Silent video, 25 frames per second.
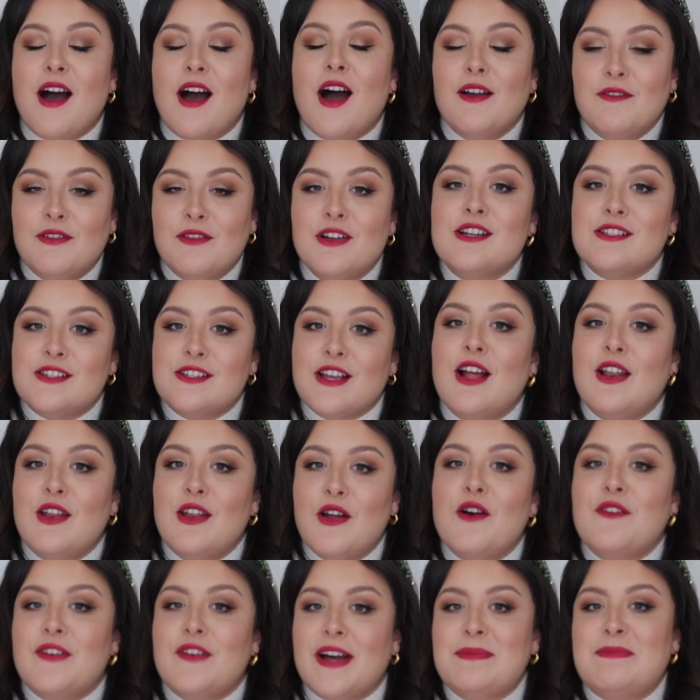I've looked at a
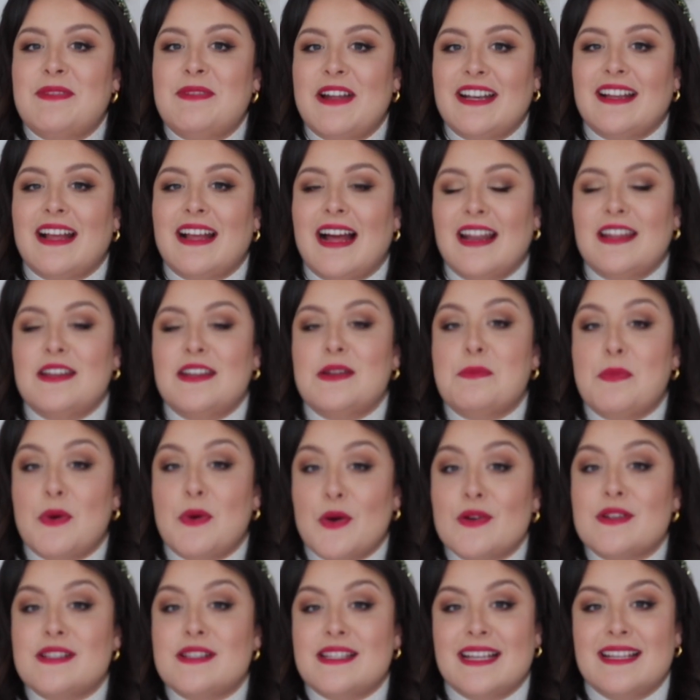lot of advent calendar
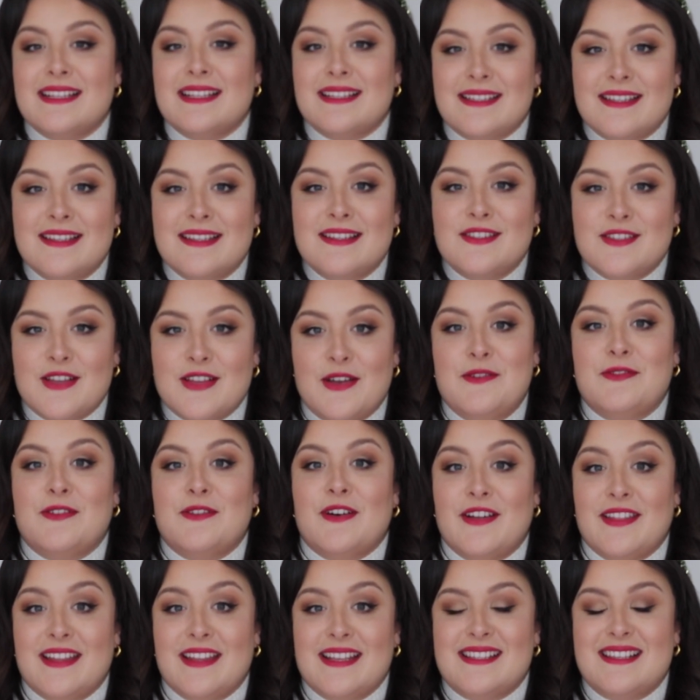boxes so
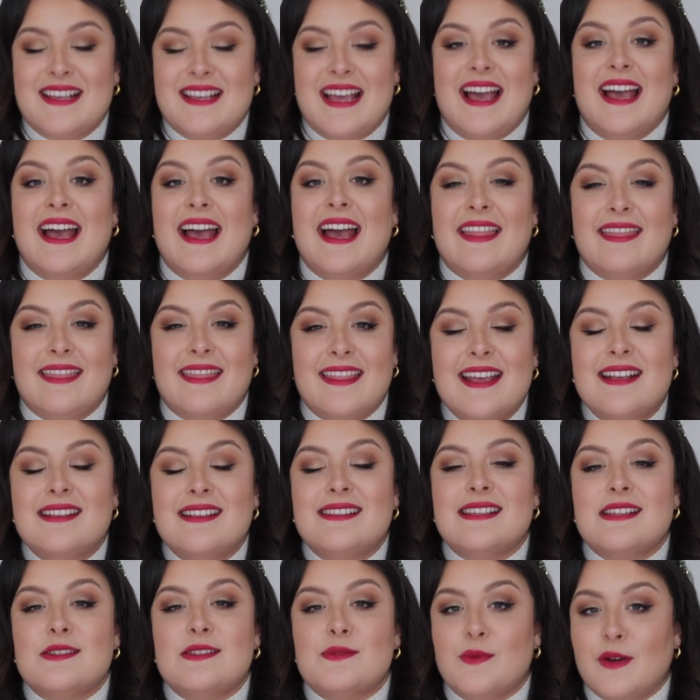far this year and
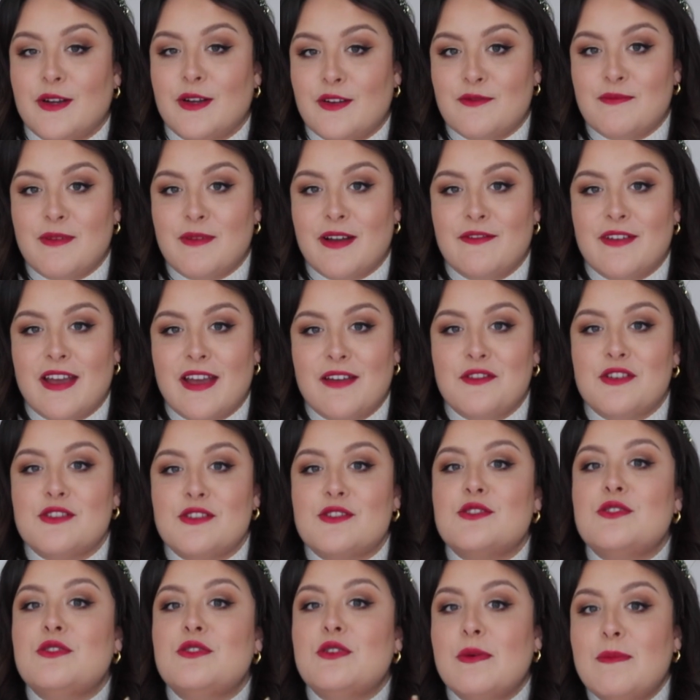this is one of my
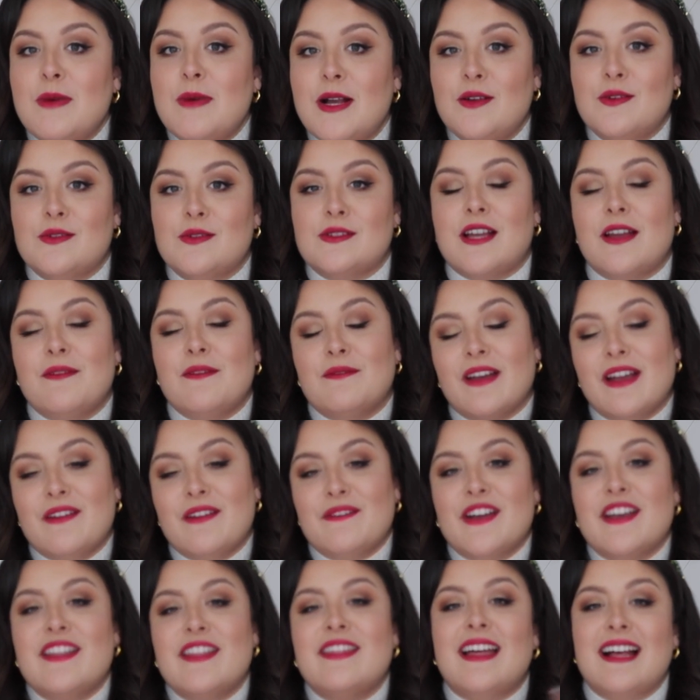favourites. Not my all-time
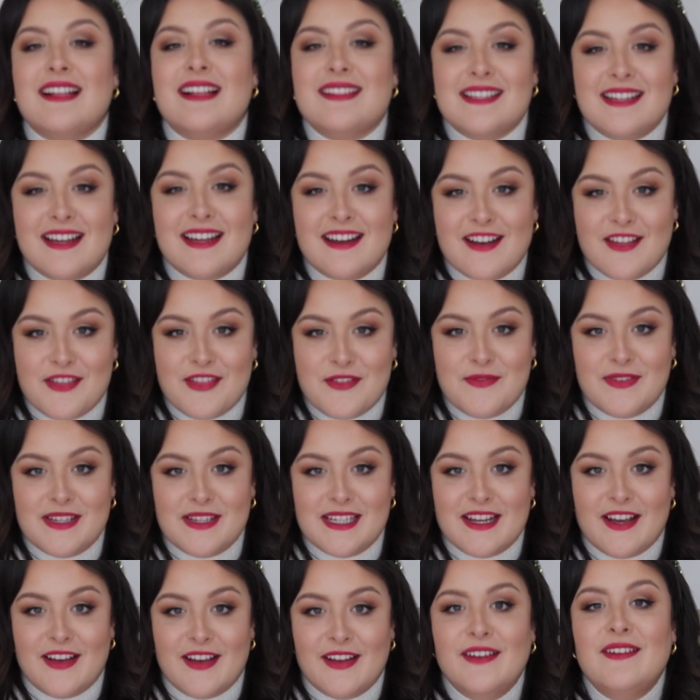favourite, that's in another
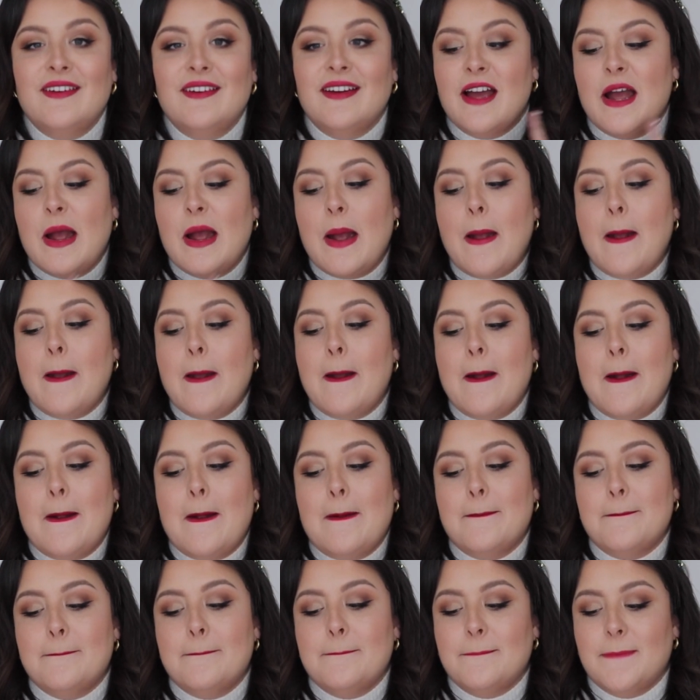video,
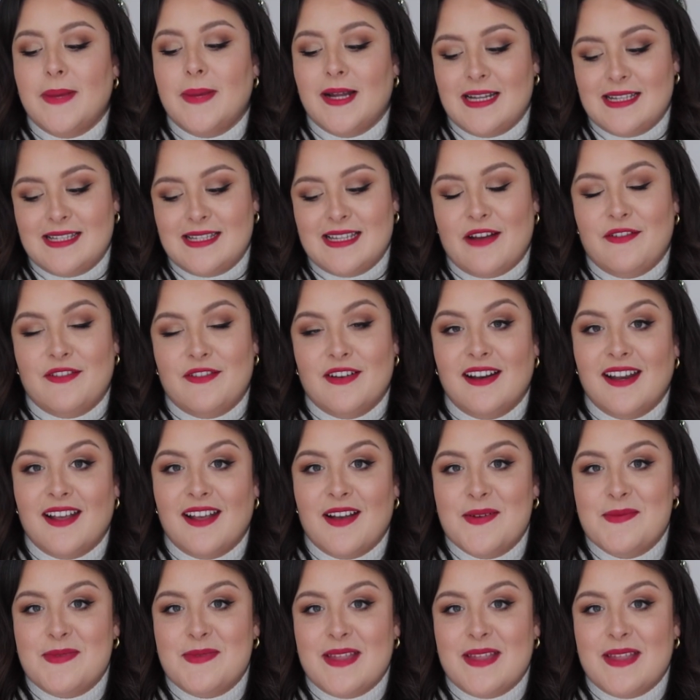but it's definitely up